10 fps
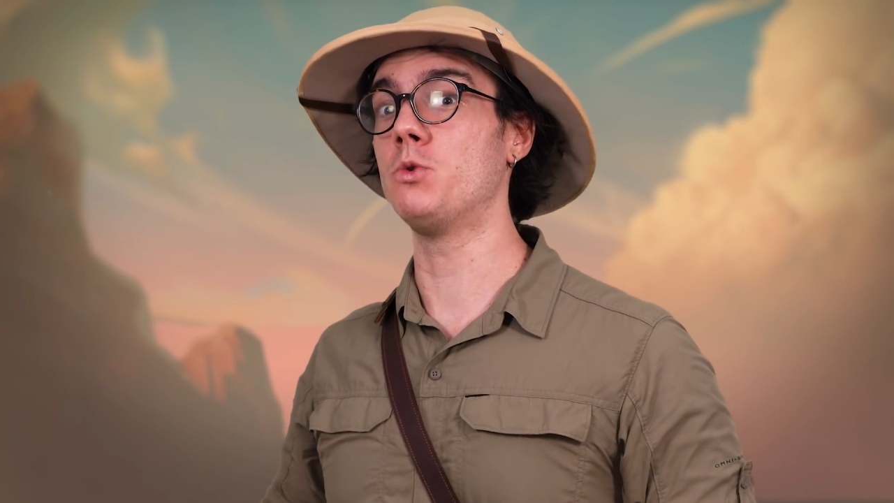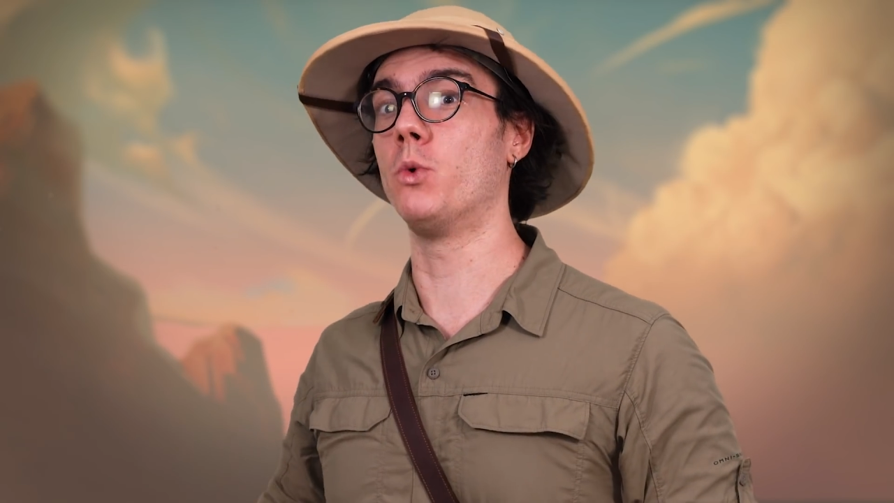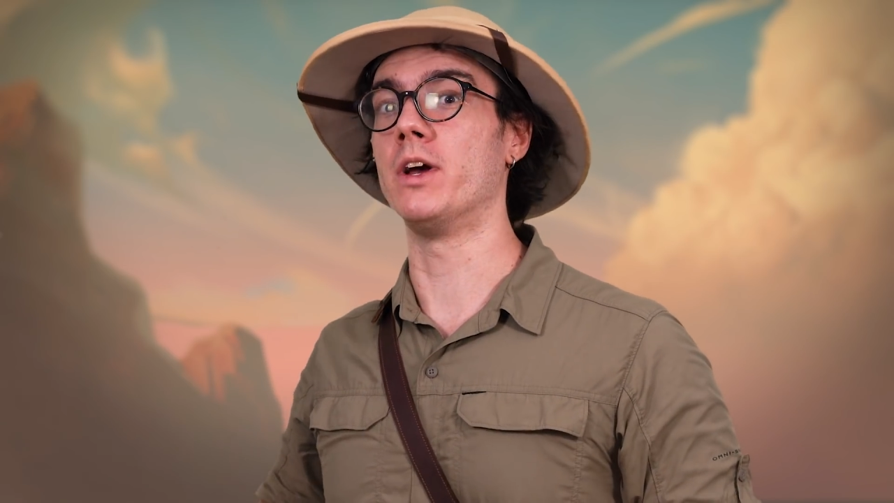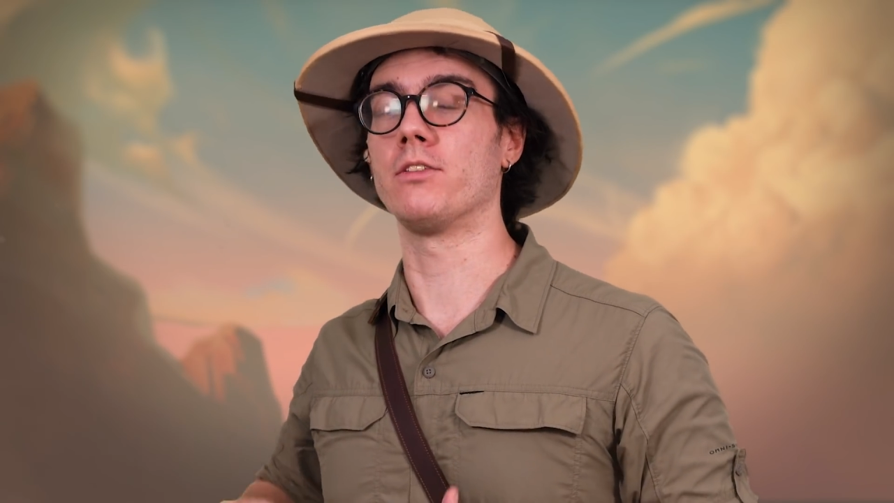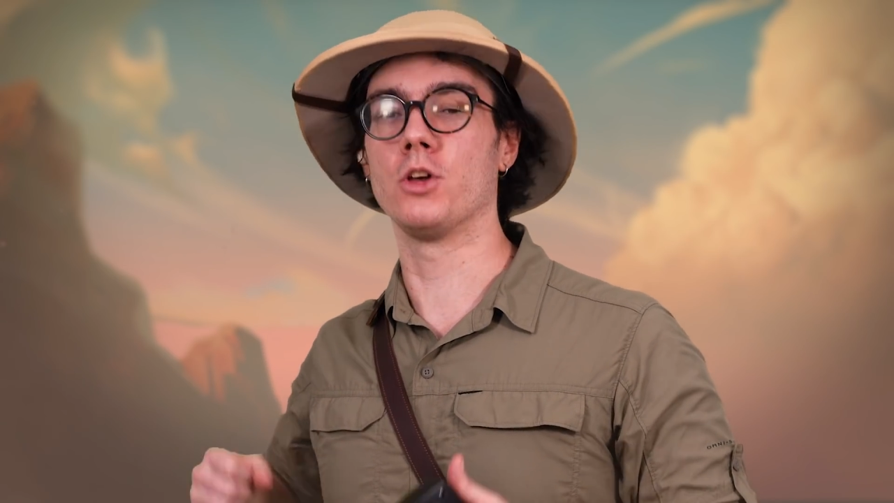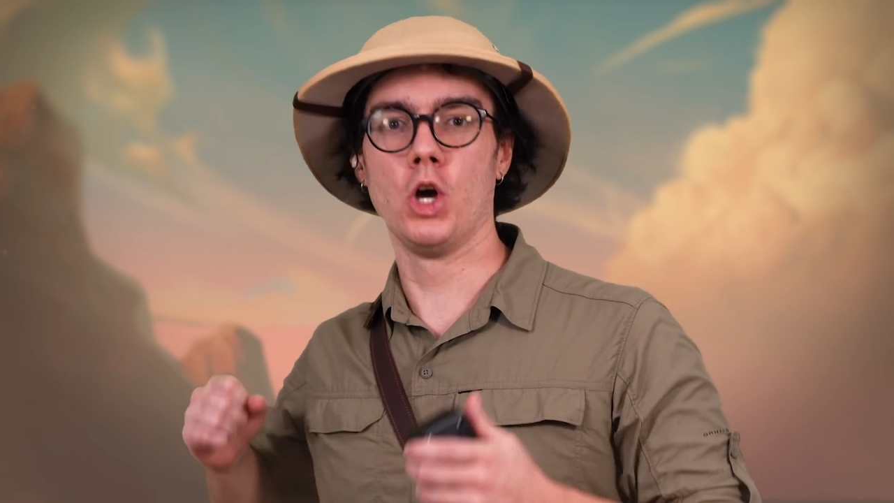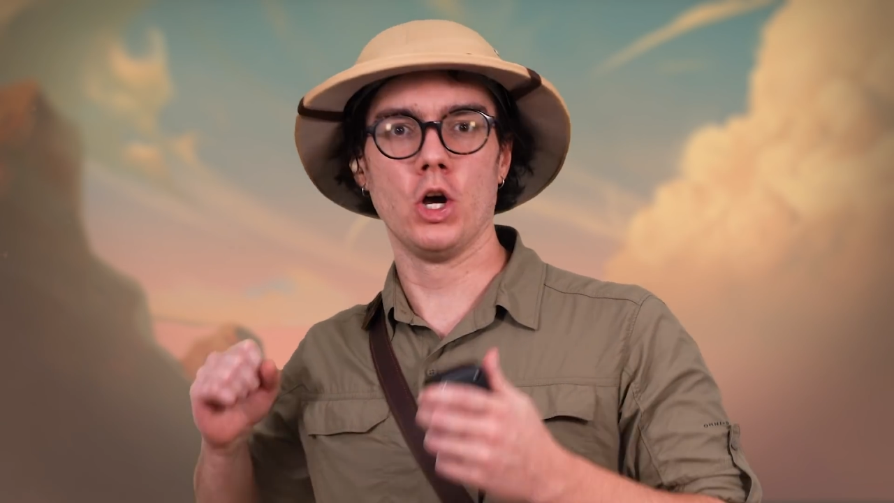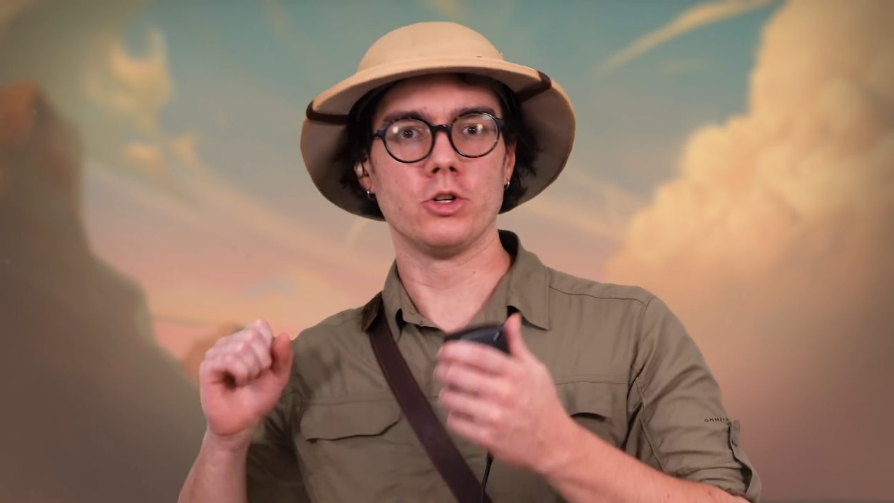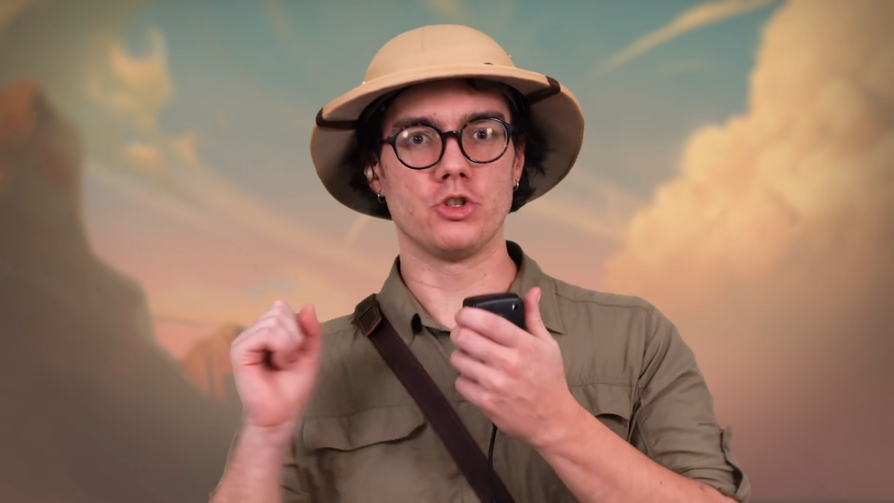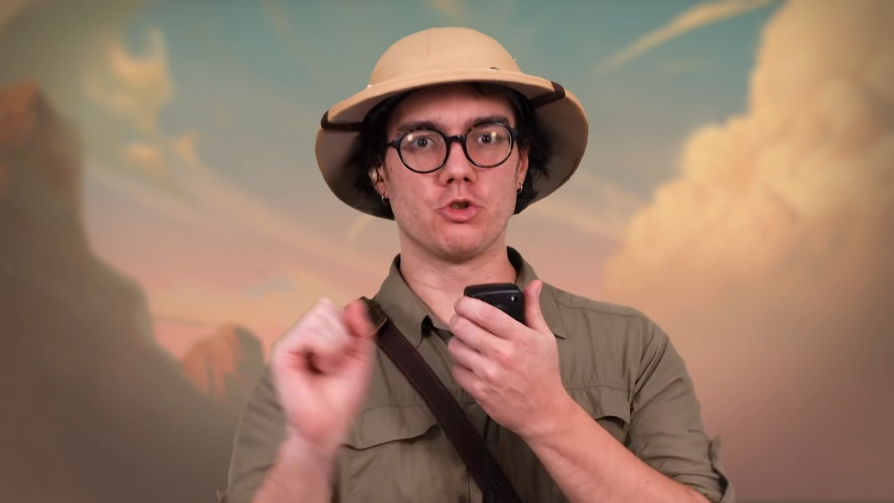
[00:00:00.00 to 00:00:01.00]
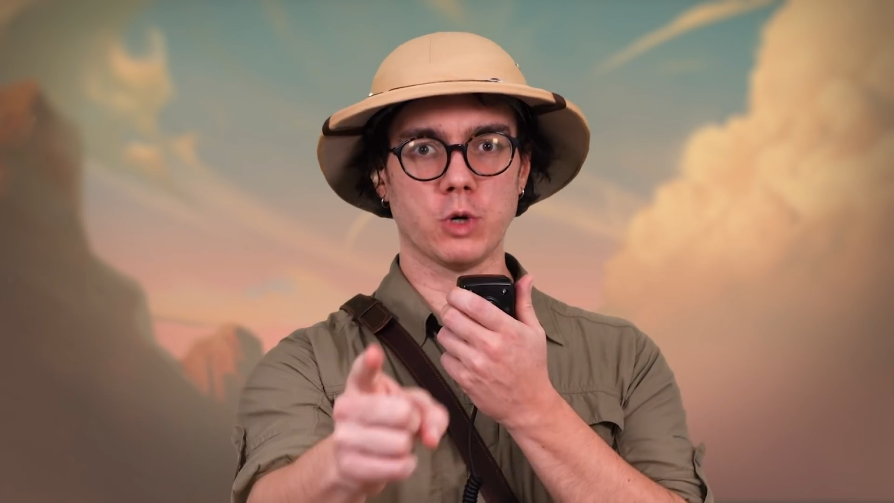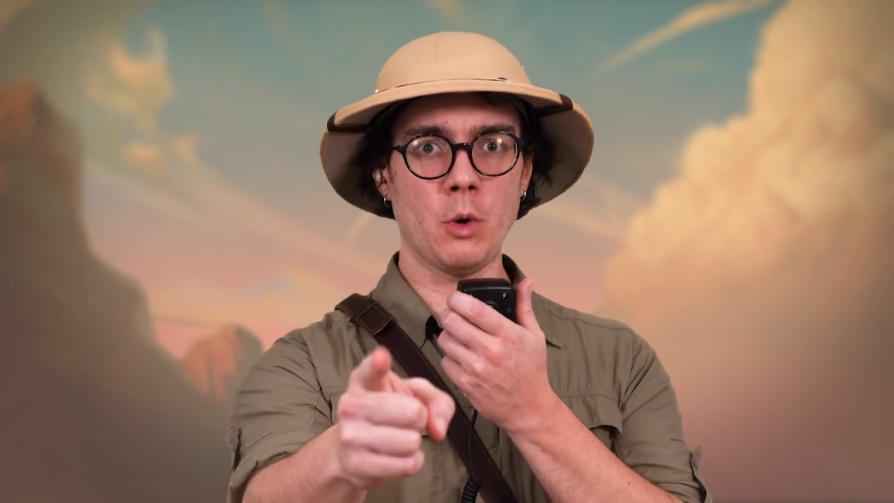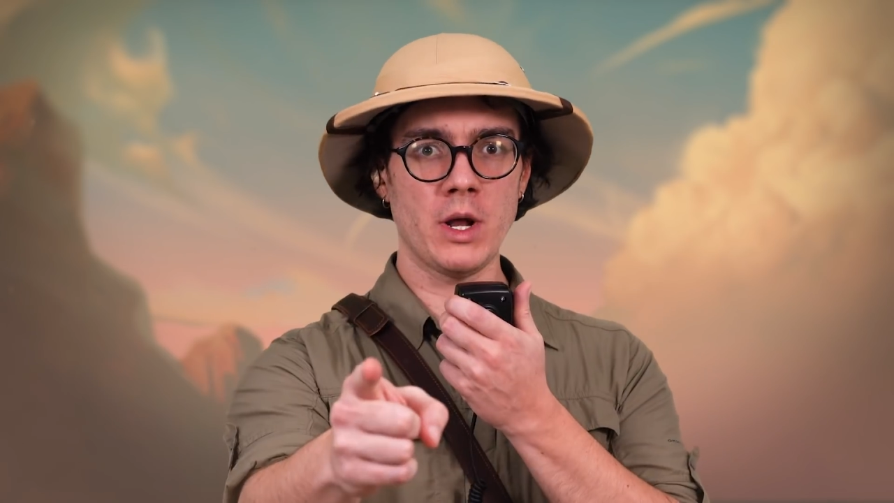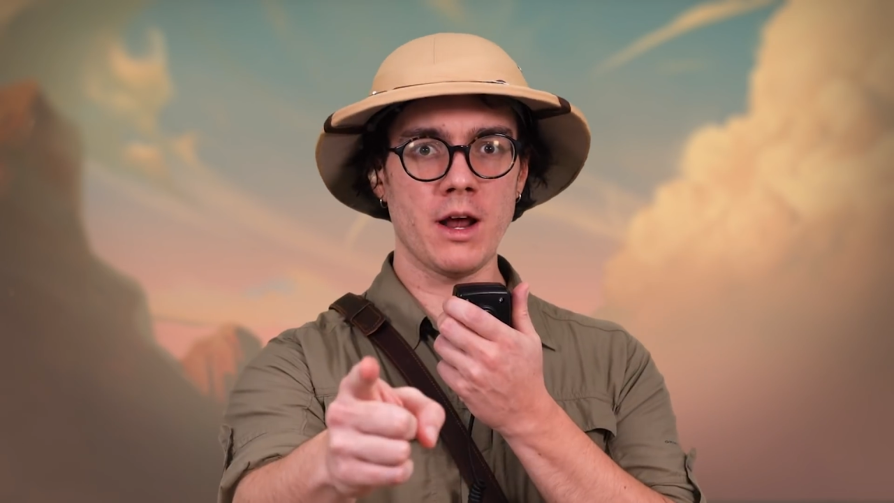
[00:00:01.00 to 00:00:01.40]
with Druid